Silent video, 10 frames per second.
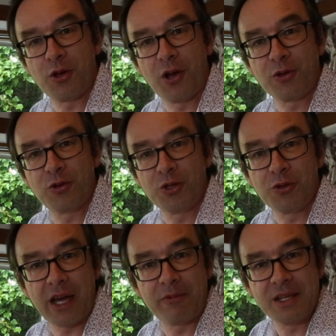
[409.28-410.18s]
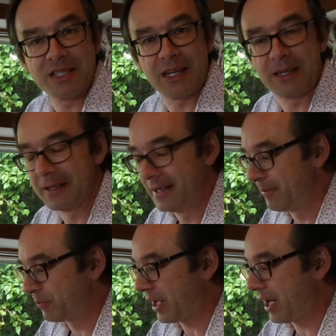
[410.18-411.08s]
your local UK retailer,
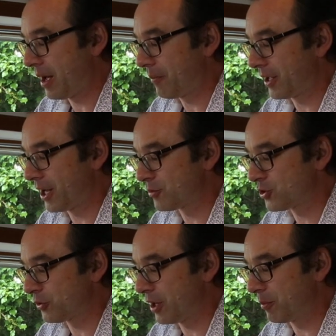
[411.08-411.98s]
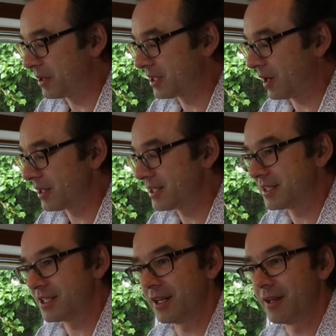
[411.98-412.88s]
and I'm sure they'll be
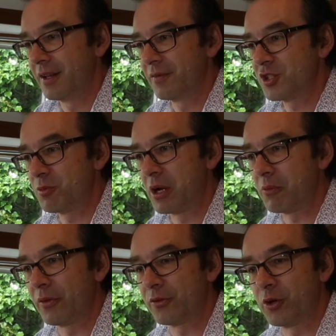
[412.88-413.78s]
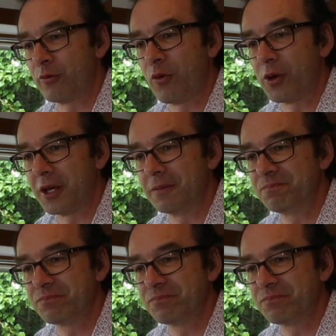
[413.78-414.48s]
delighted to bring one through for you.